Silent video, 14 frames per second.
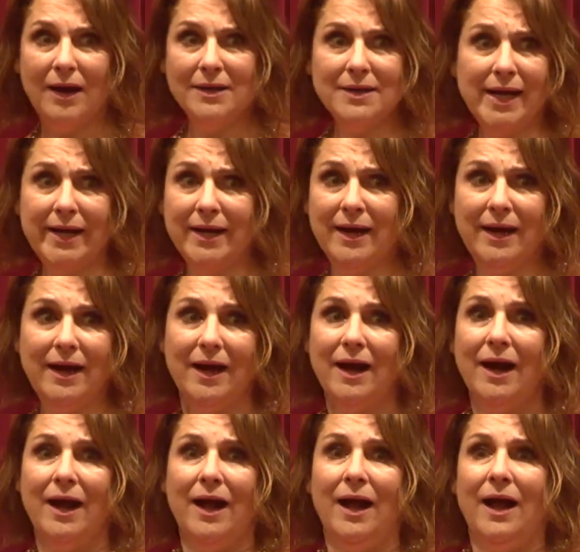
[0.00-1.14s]
Like,
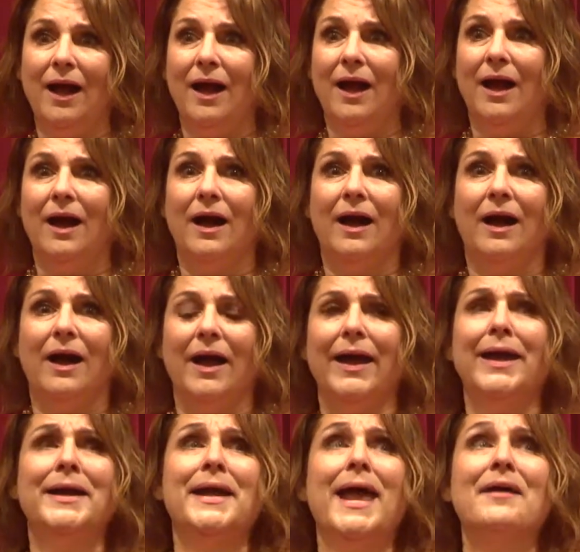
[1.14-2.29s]

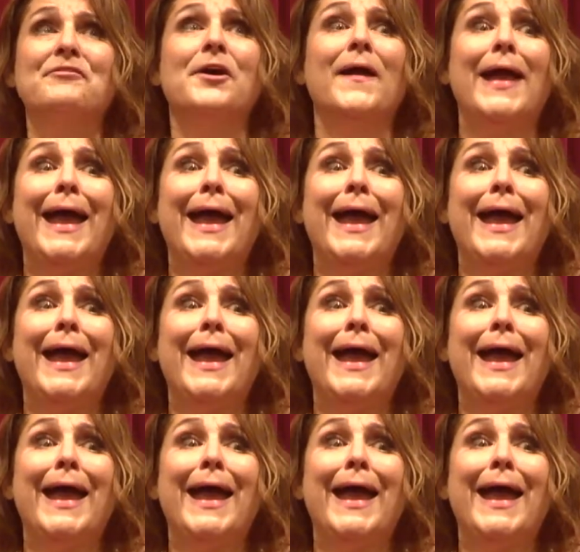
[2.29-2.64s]
it never